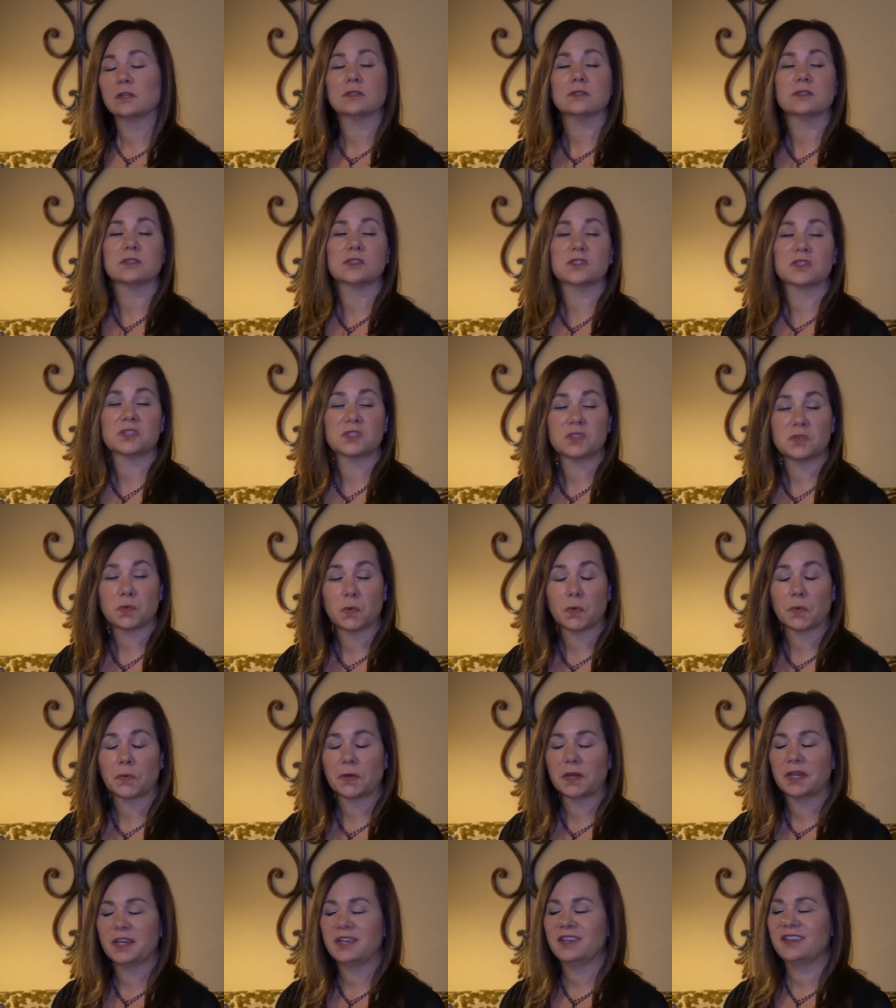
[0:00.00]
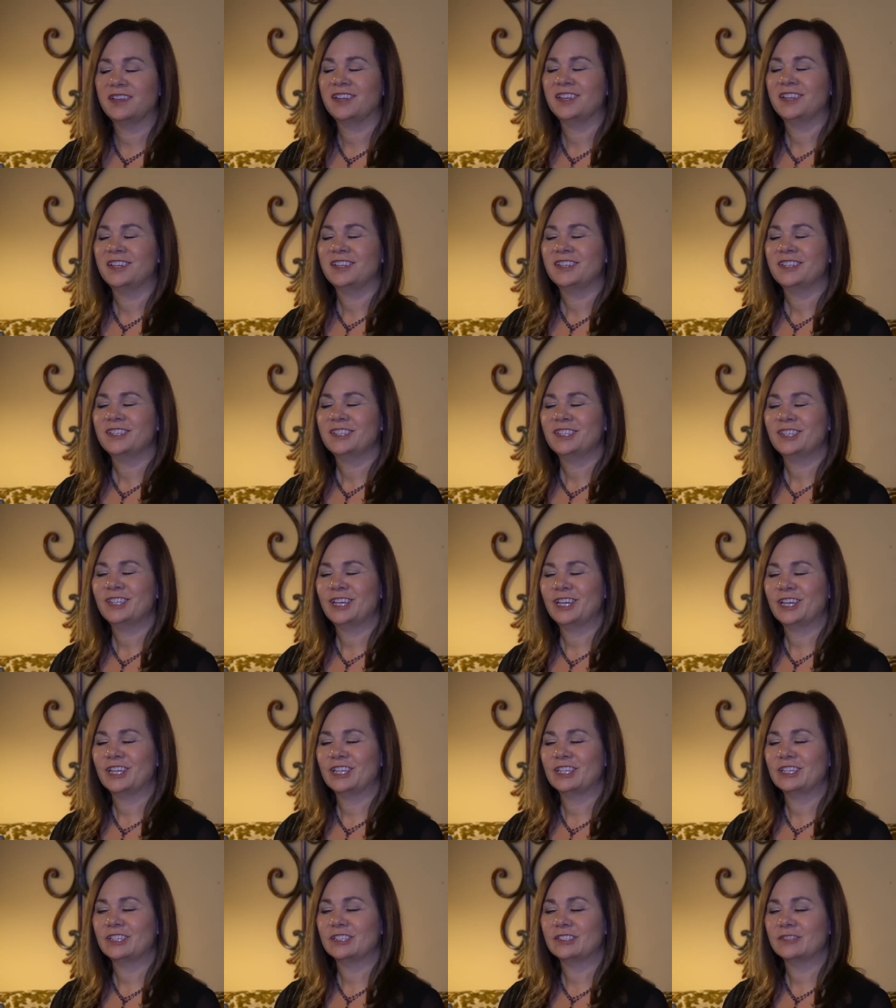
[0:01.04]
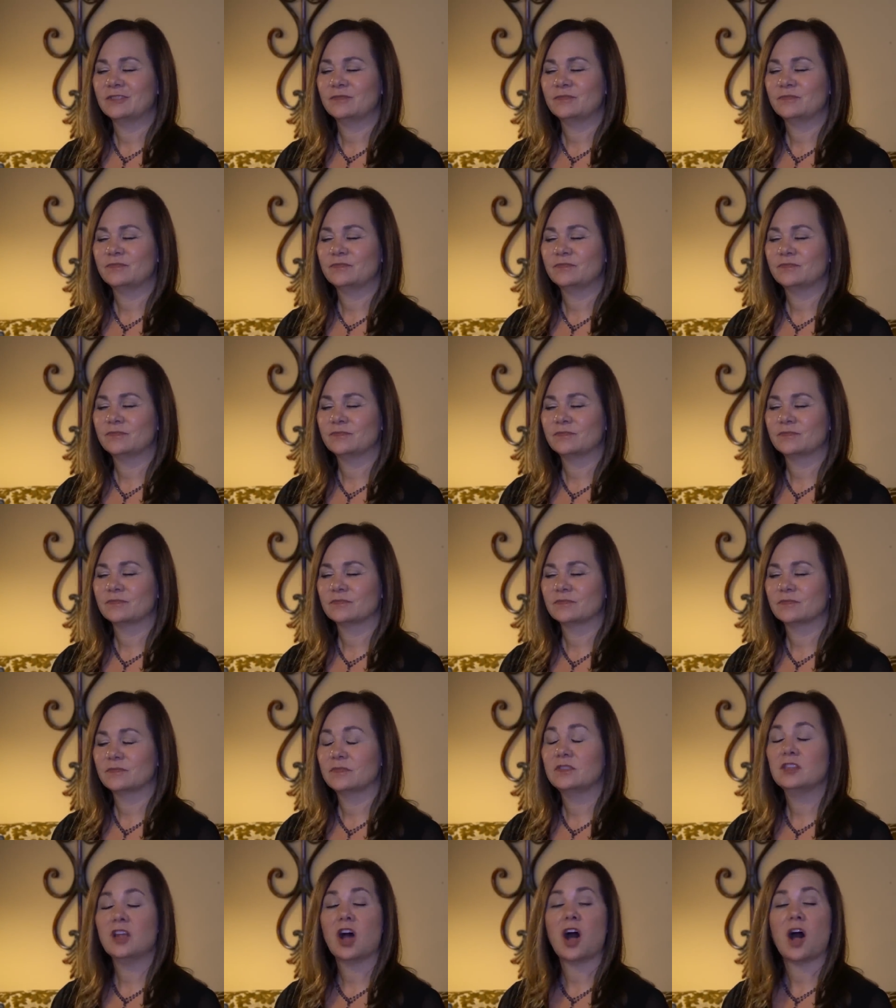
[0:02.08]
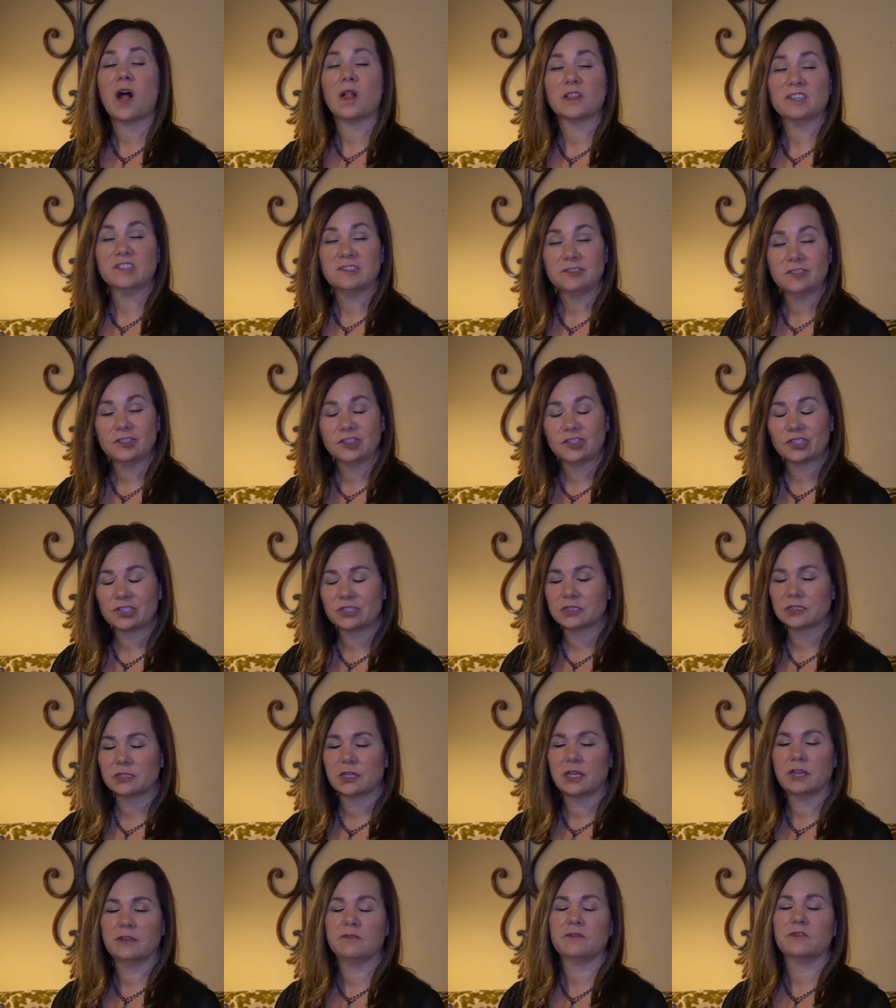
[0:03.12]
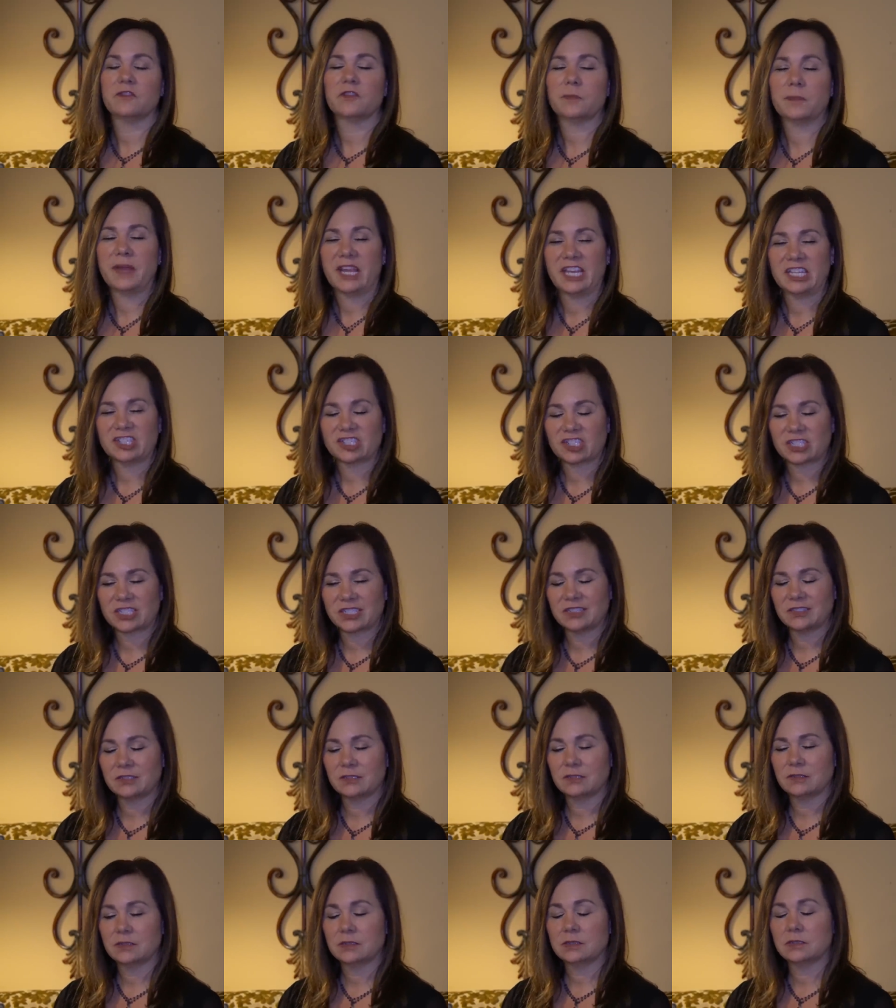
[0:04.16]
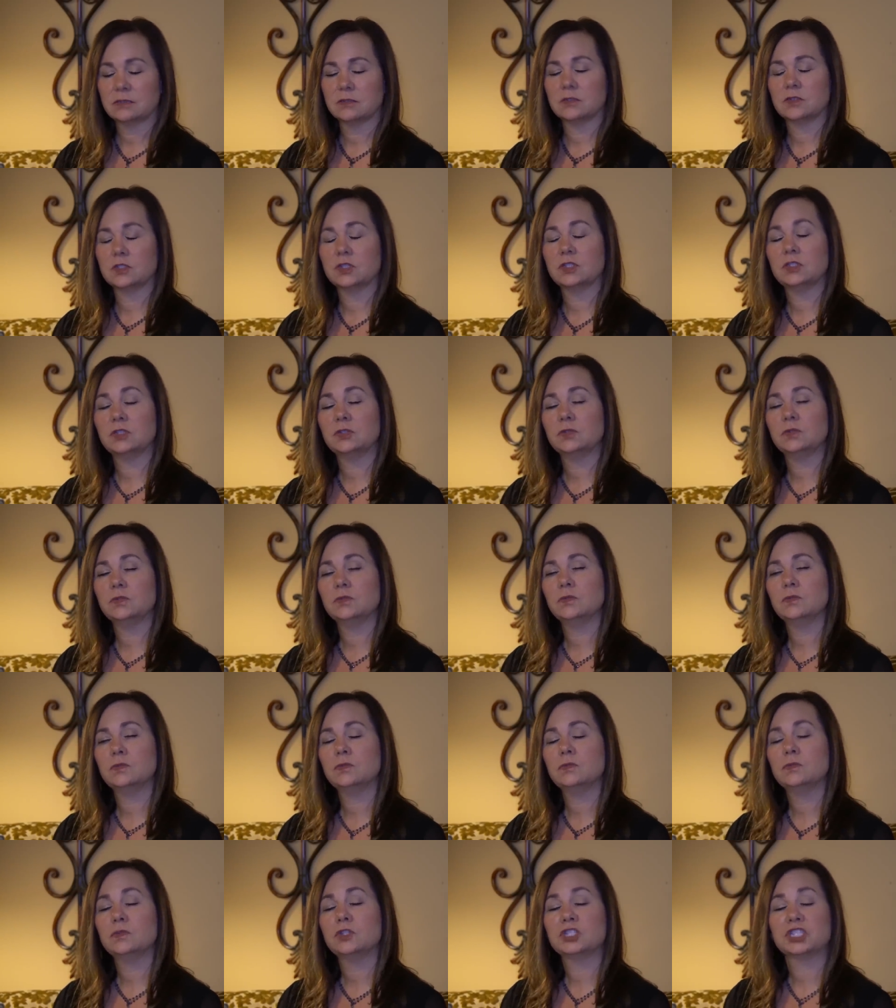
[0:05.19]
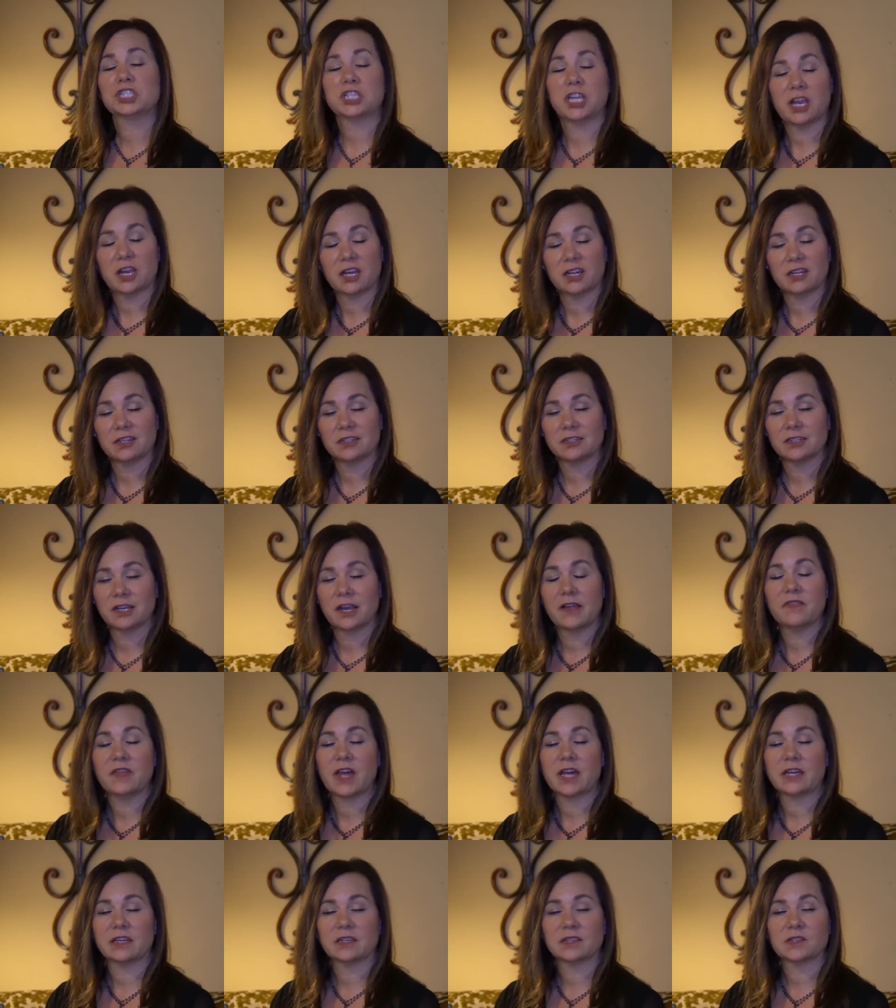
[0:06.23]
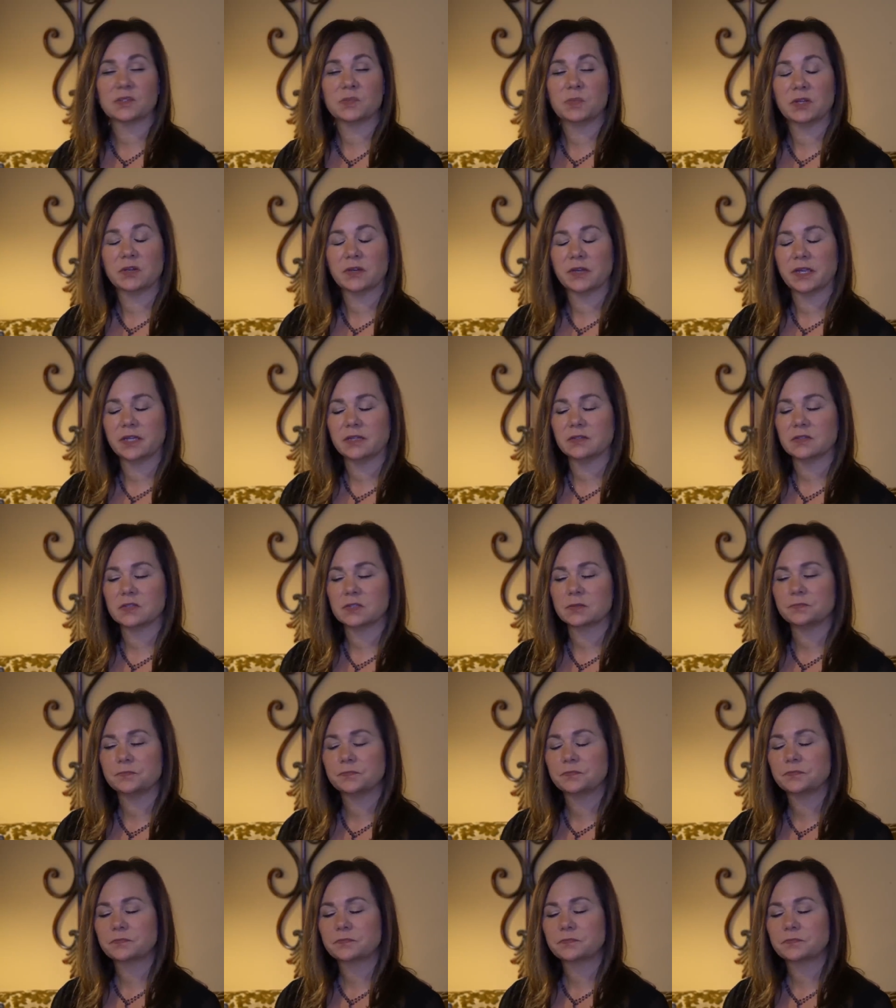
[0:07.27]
story, um, knowledge, information to share in that experience.